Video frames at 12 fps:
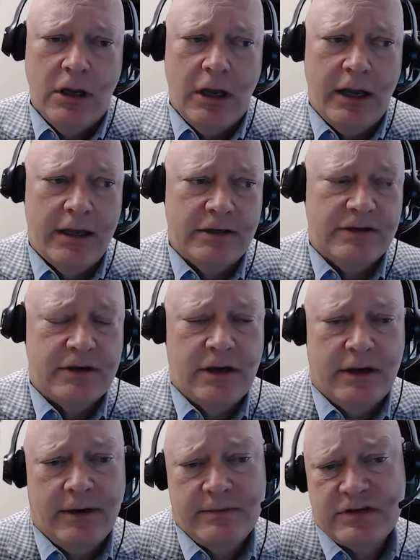And
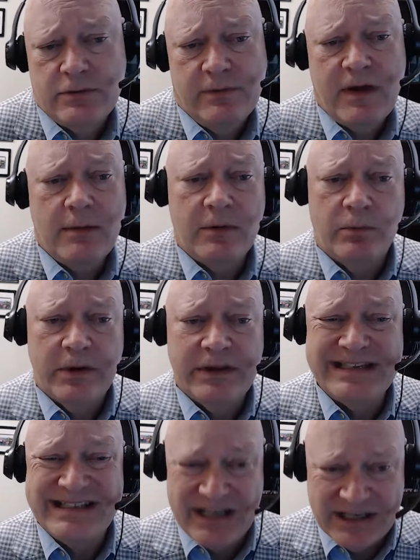so we've got to be
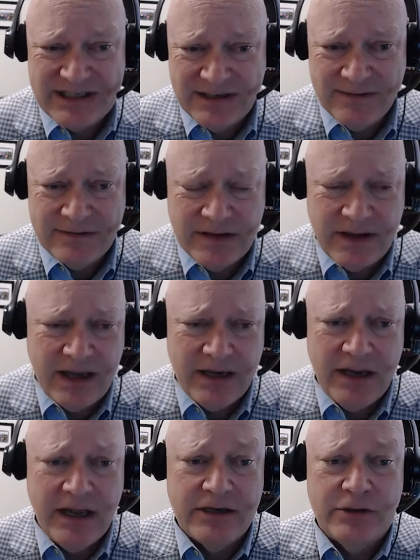really sensitive to that.
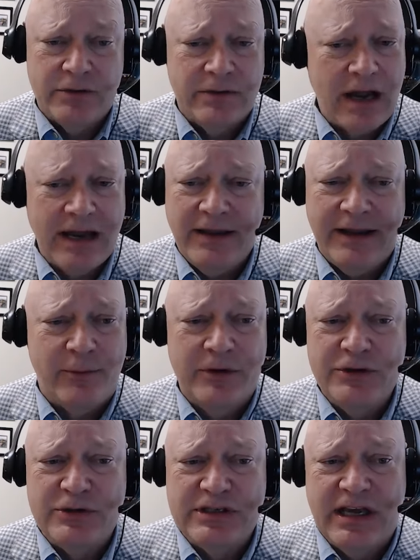And I like what
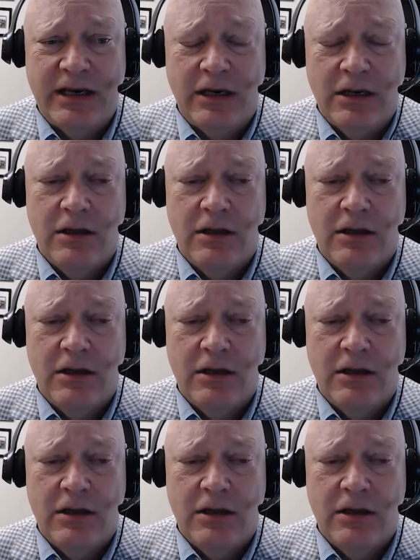you said.